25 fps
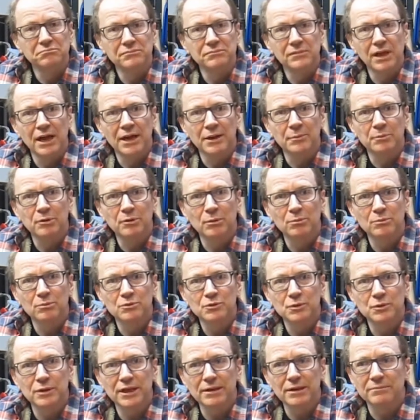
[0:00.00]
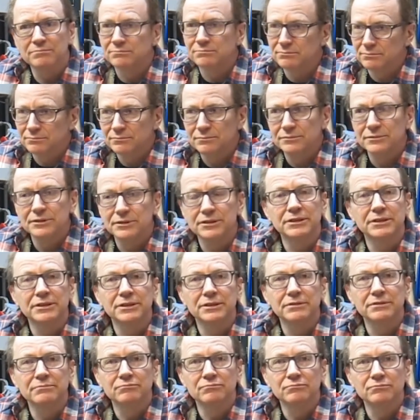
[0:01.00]
any problems with it,
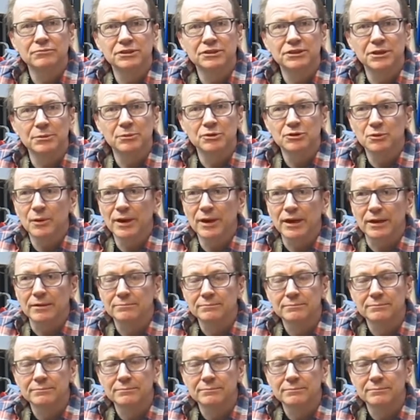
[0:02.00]
tip us a wink.